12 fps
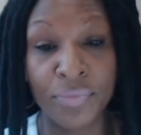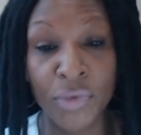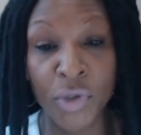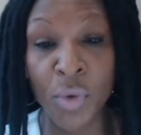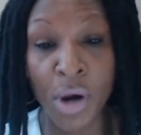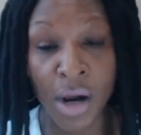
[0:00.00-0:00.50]

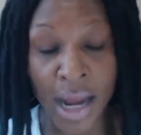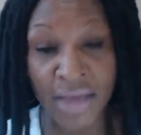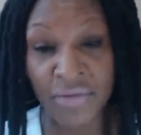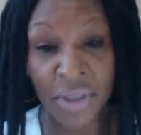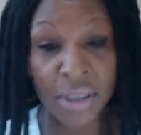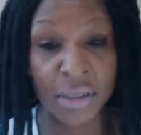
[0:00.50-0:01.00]
you are
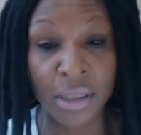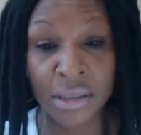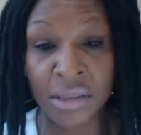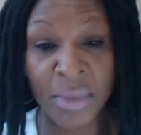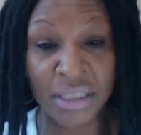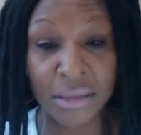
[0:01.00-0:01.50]
having a
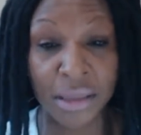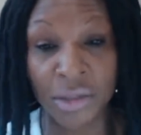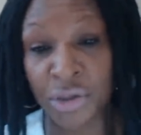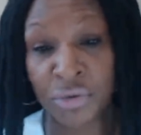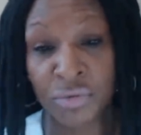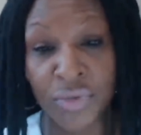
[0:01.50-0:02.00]
domestic
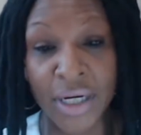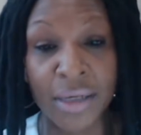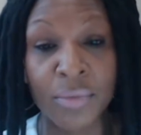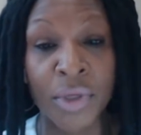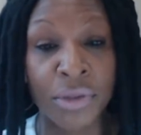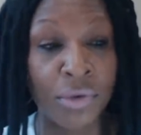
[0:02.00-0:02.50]
issue, right,
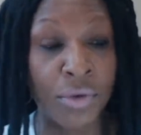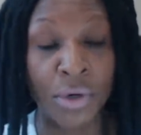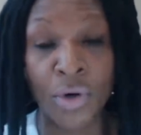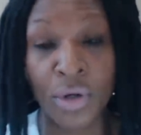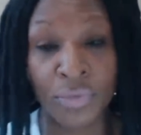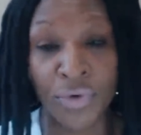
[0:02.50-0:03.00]
with your
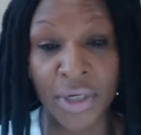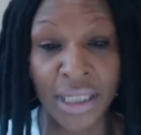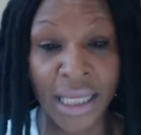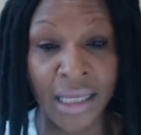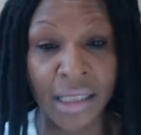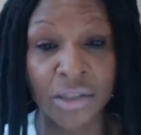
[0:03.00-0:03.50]
girlfriend,
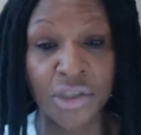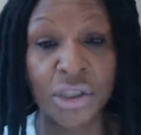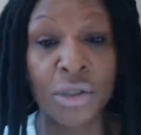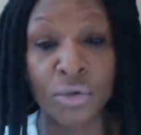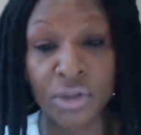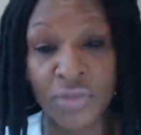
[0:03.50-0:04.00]
and she
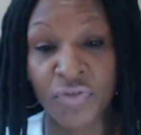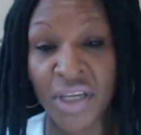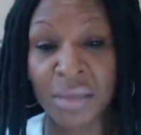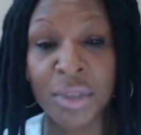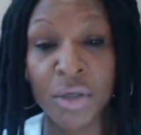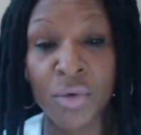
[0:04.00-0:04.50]
goes to
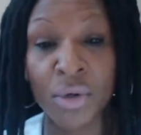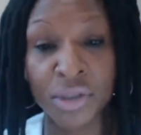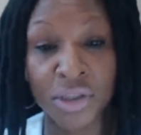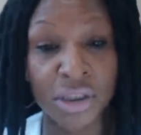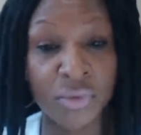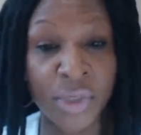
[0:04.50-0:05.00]
family court,
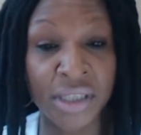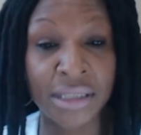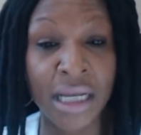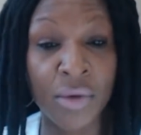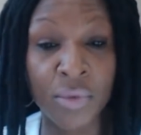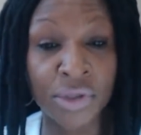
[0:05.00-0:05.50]
she swears
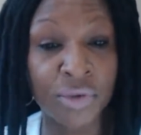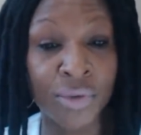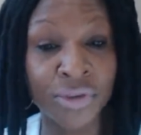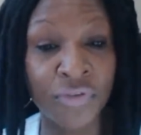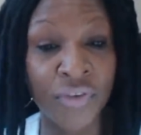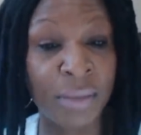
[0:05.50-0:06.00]
out what's called
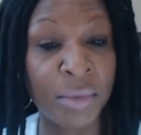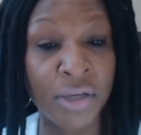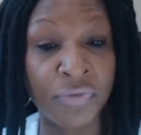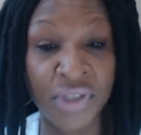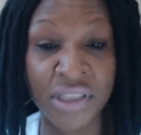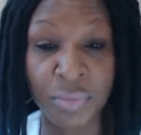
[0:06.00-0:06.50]
the family
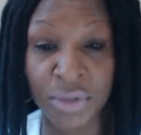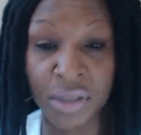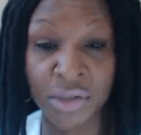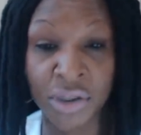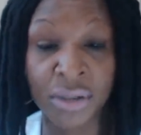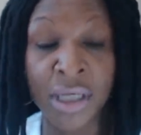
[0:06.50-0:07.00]
offense
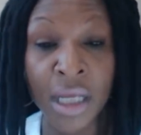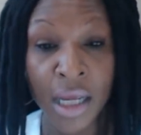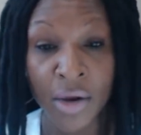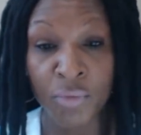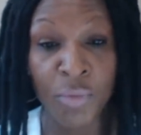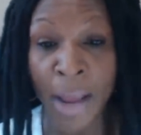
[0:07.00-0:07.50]
petition,
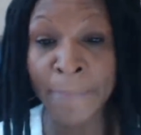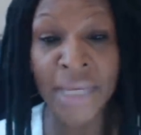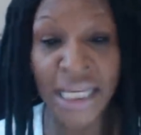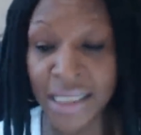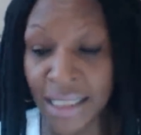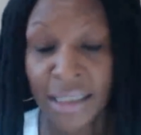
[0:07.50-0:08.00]

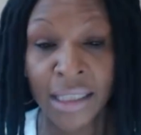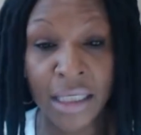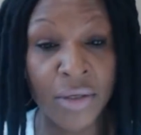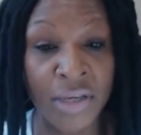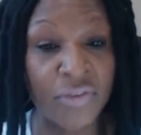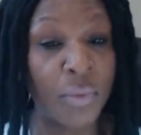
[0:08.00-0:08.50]
immediately,
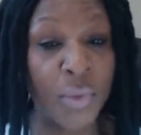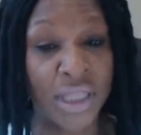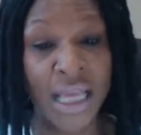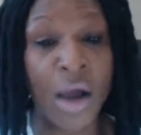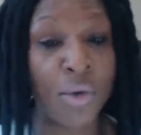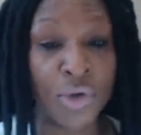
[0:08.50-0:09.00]
even
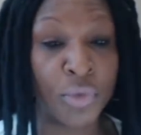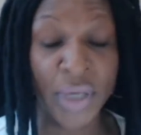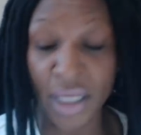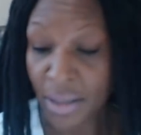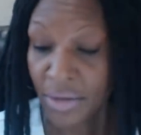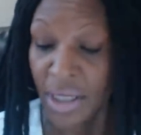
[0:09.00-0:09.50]
without you
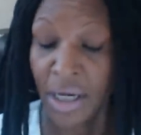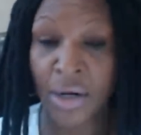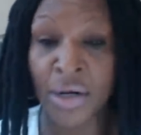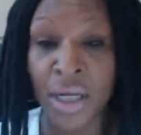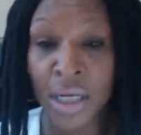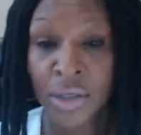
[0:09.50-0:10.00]
being
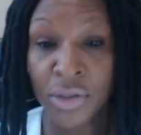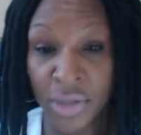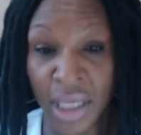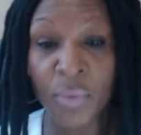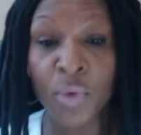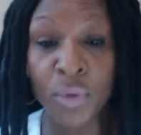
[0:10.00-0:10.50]
there,
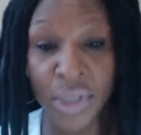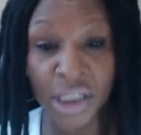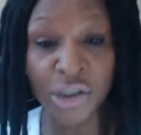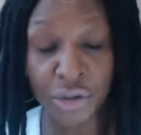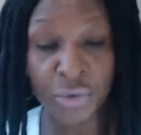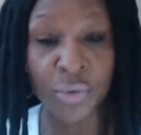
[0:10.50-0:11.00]
they will
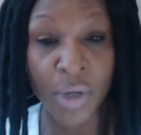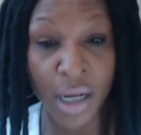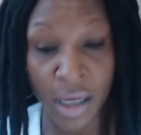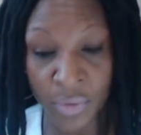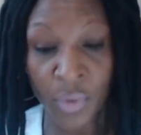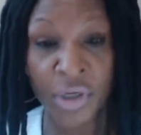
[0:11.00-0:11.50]
issue
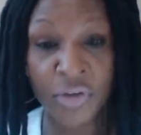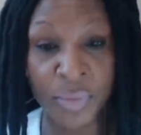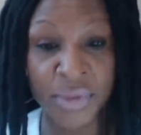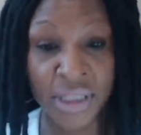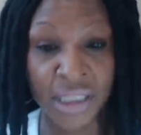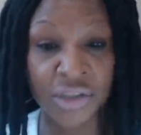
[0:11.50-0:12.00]
an order of
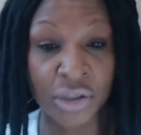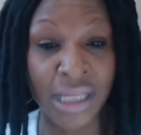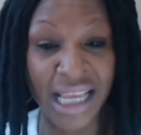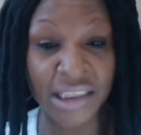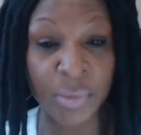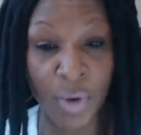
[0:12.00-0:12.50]
protection
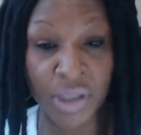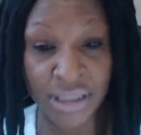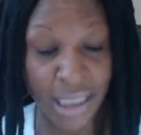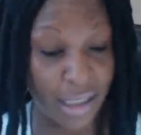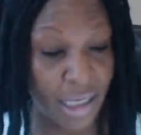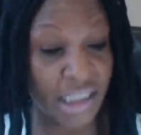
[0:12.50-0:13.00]
ex
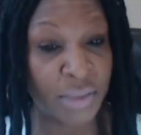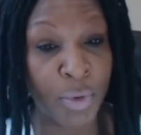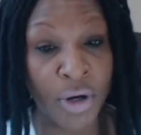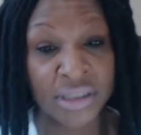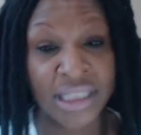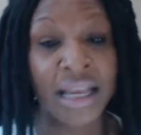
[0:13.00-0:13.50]
parte. Ex
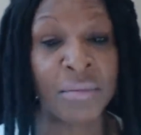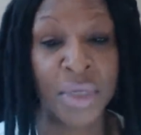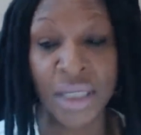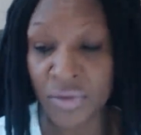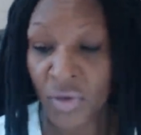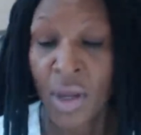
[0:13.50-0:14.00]
parte
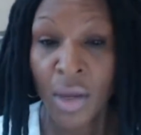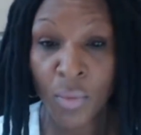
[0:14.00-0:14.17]
means